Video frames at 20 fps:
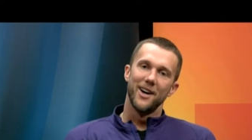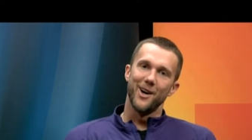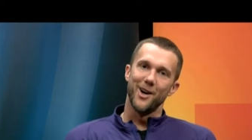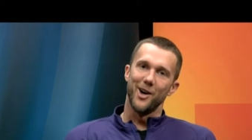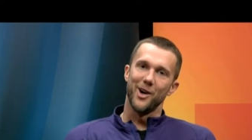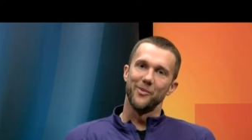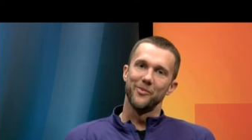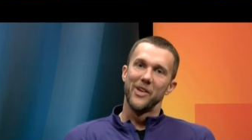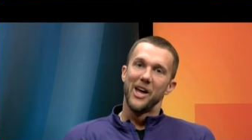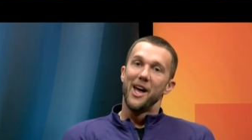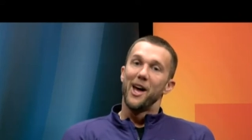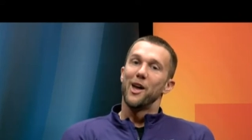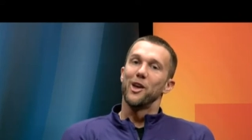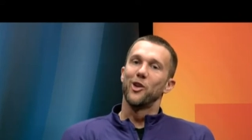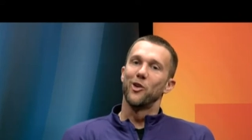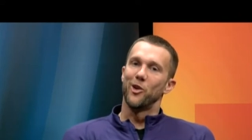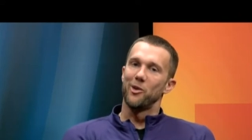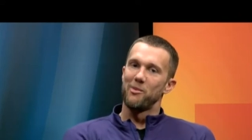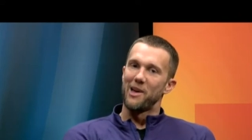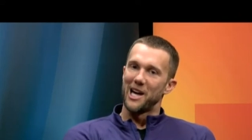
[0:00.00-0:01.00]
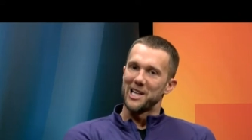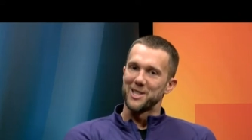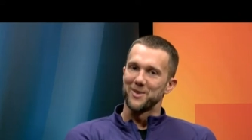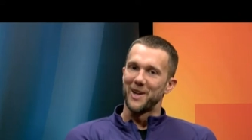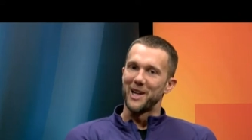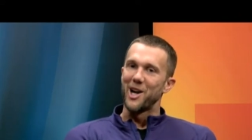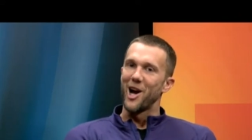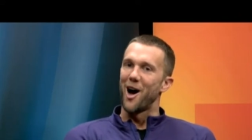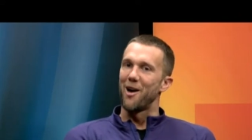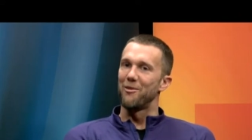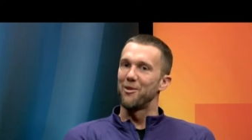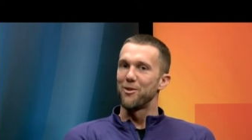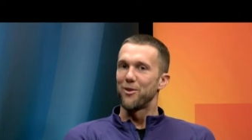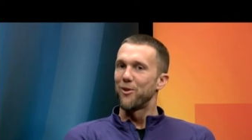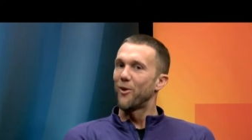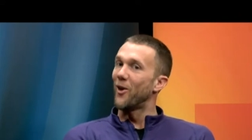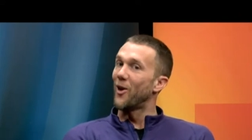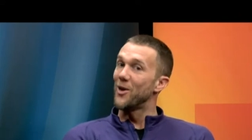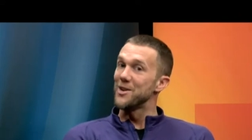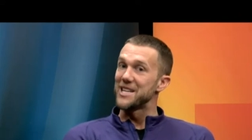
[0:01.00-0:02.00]
Um, going back to my comment
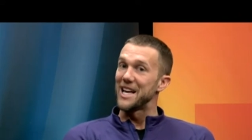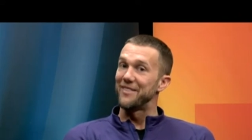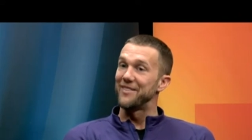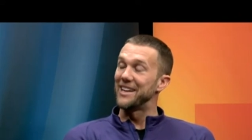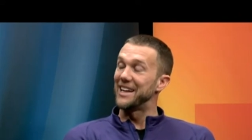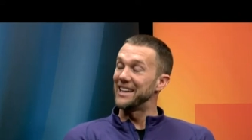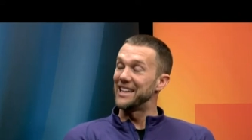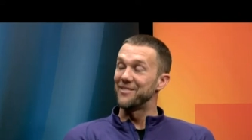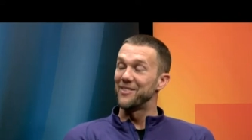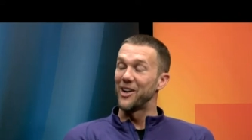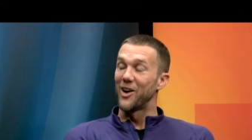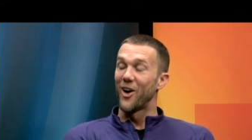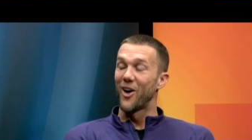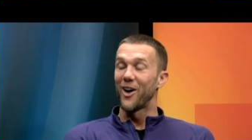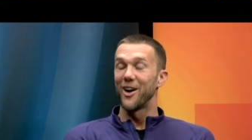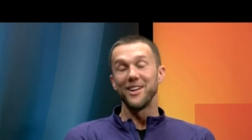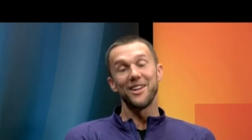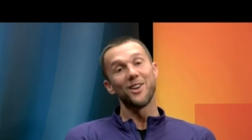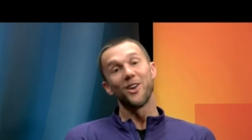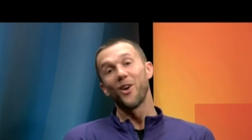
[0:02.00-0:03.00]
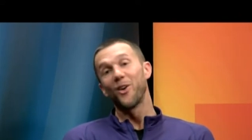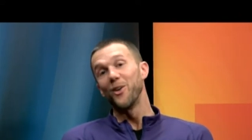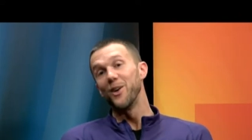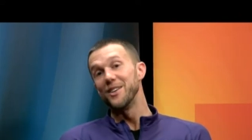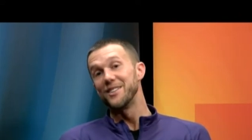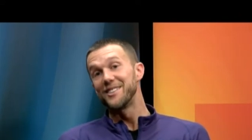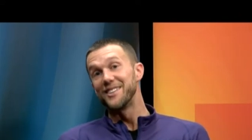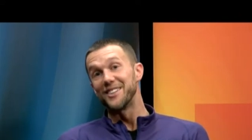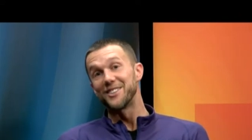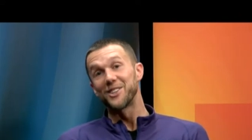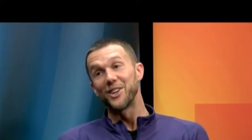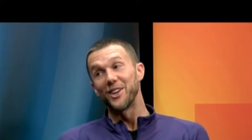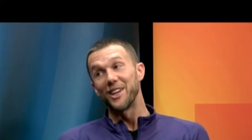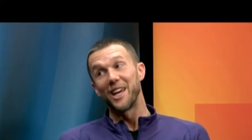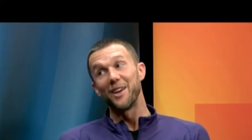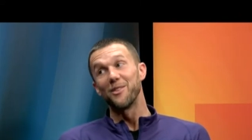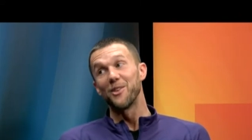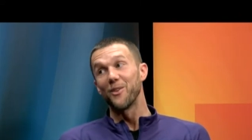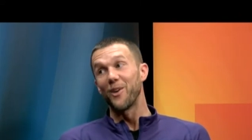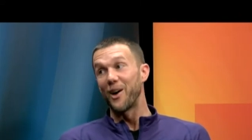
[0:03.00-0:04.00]
before, always having a giving heart, you didn't always necessarily
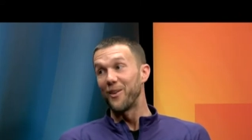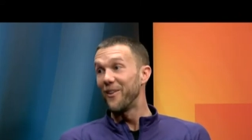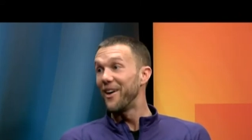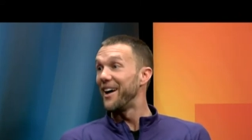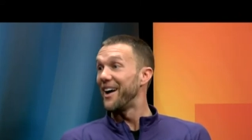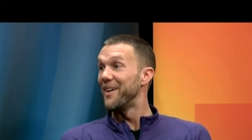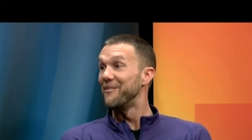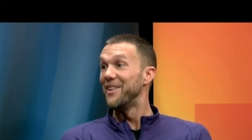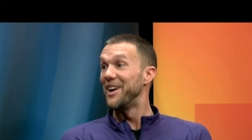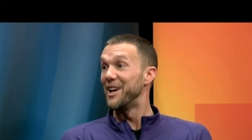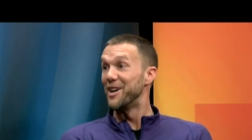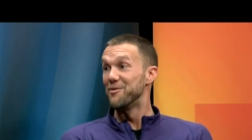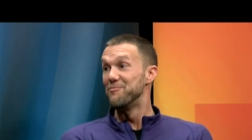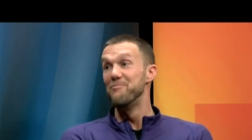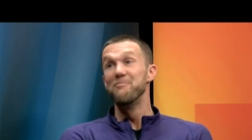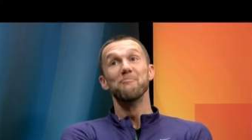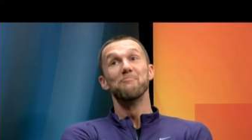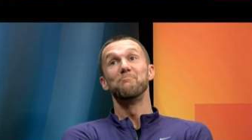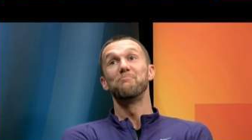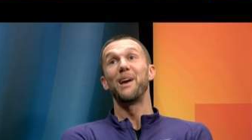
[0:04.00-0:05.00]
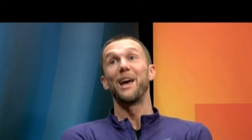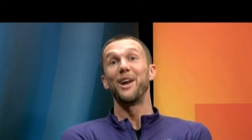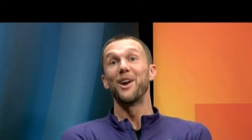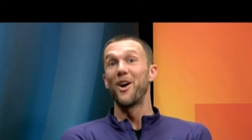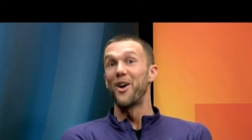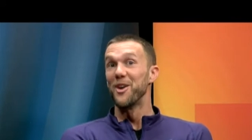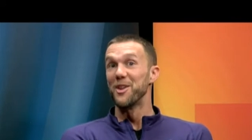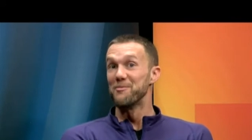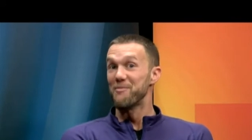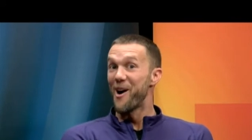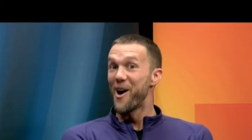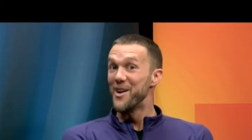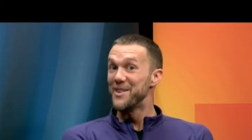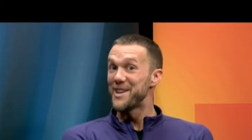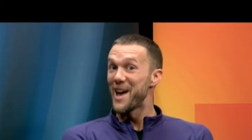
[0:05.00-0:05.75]
give the right way. I might have paid all the bar